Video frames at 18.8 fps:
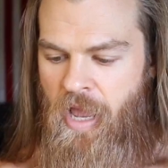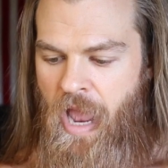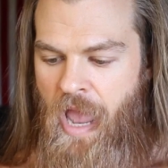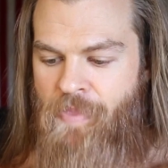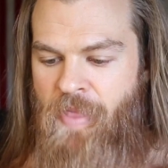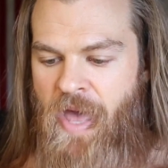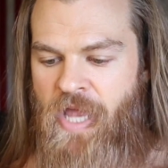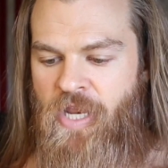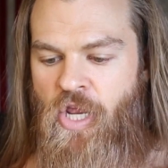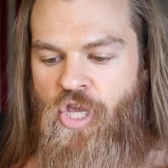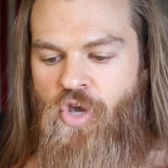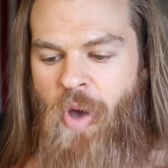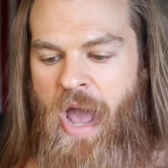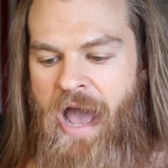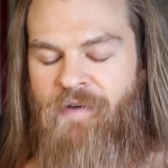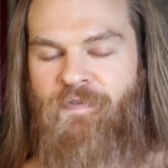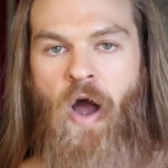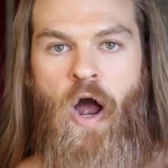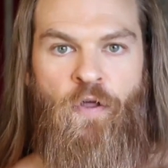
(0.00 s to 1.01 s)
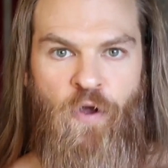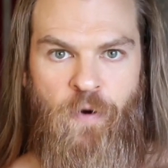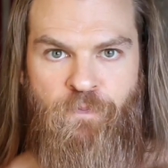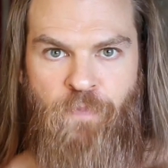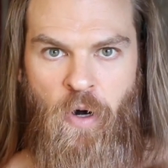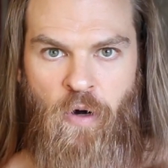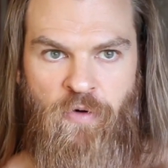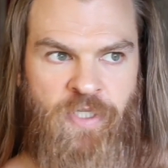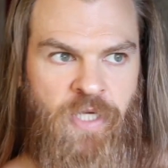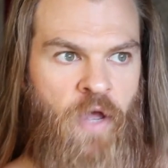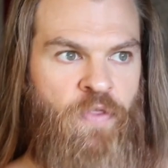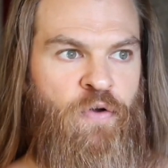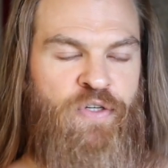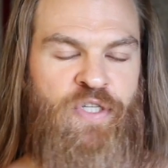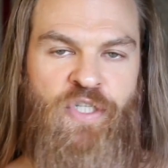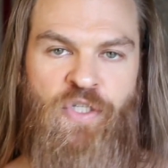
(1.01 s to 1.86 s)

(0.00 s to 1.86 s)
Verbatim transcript: And then you have other posts, other